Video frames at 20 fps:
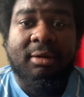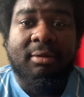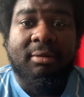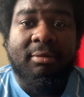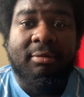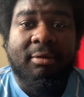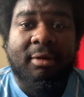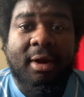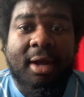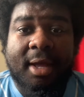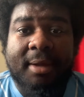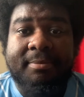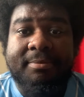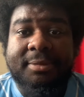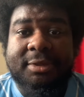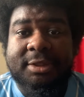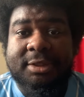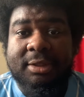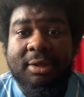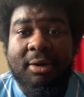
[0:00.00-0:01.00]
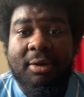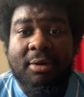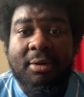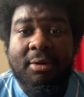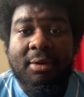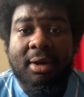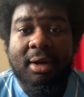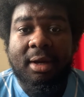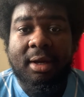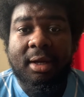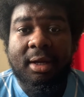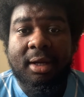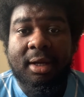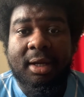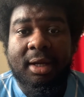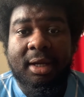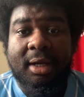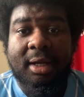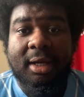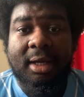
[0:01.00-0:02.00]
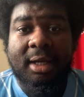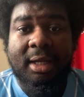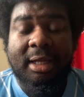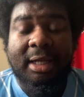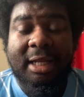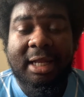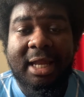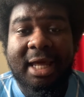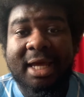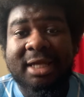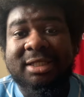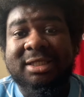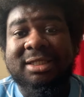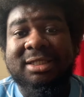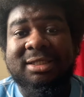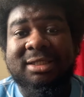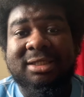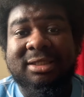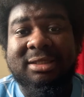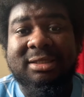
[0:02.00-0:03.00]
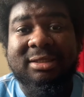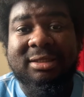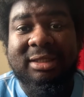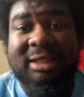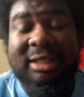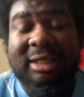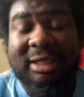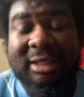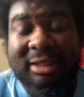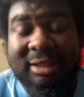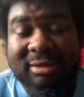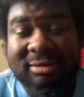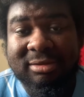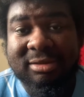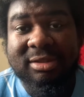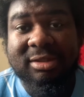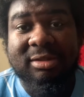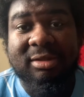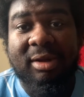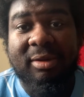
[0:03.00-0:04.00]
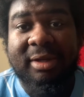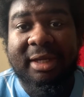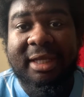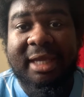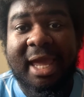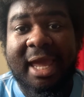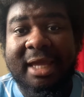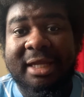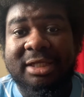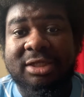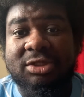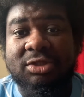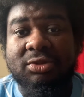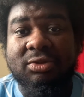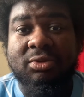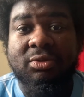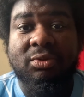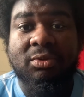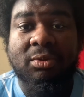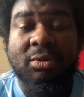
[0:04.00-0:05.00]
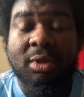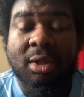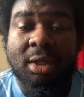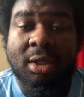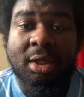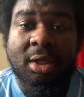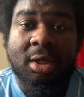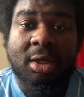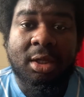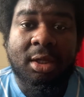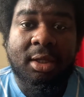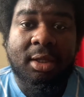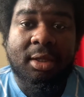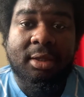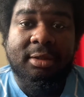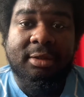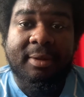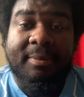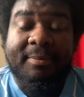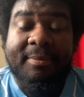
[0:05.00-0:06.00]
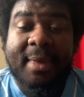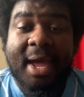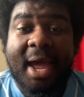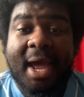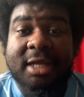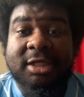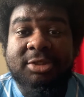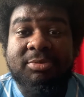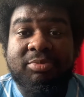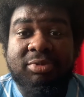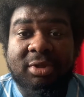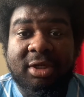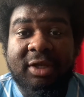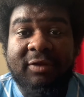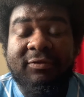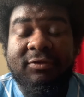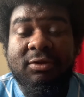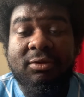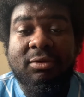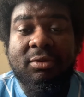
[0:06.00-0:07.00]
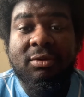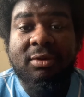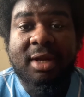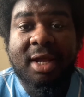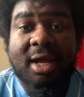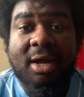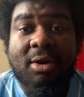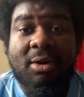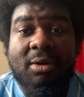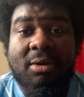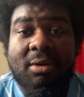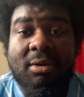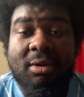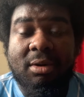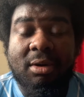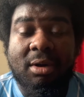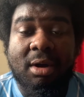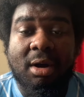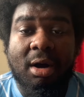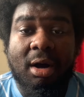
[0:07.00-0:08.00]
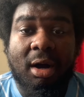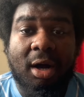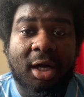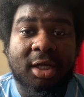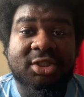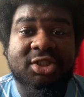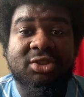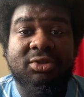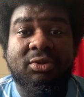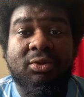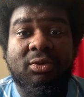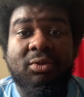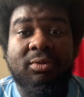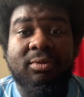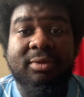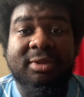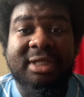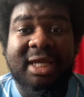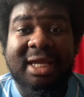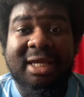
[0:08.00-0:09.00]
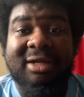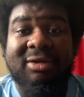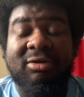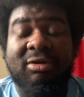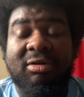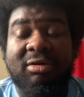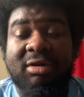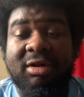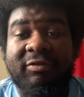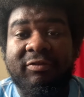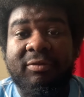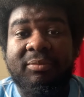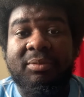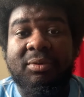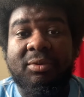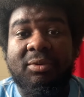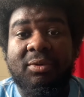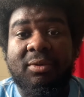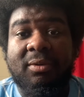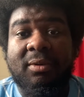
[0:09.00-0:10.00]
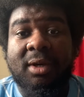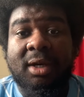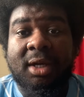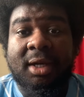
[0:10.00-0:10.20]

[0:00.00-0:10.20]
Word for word: Right, so let's slowly get into the match preview now. Arsenal taking on Liverpool.